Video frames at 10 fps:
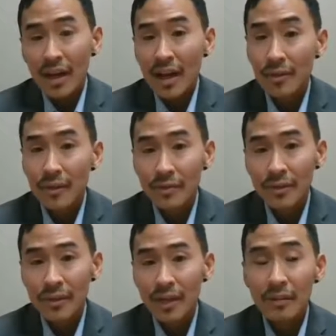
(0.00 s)

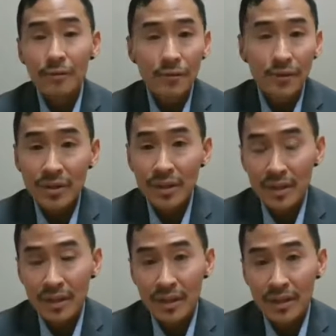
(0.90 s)
However,
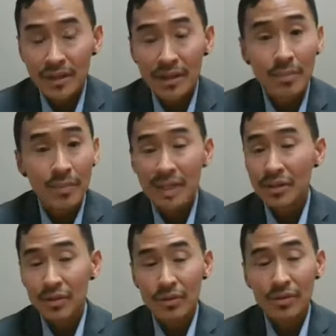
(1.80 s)
unfortunately, there are many
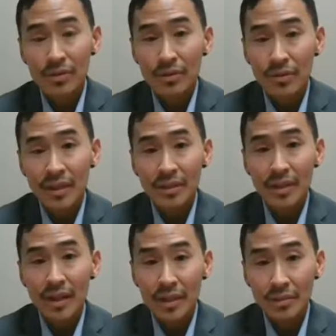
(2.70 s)
schools across the
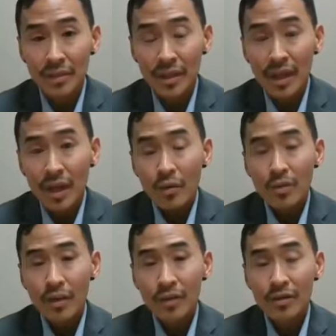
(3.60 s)
country
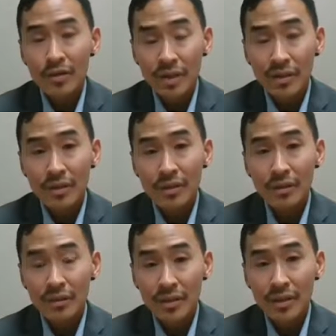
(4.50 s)
where transgender
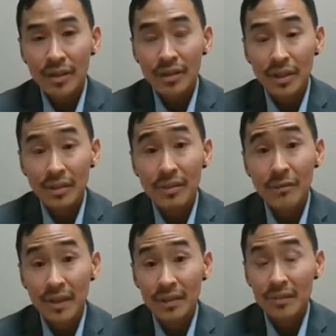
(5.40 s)
students continue to
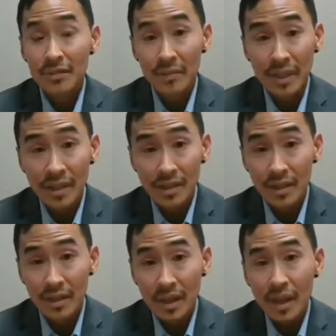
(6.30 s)
face discrimination.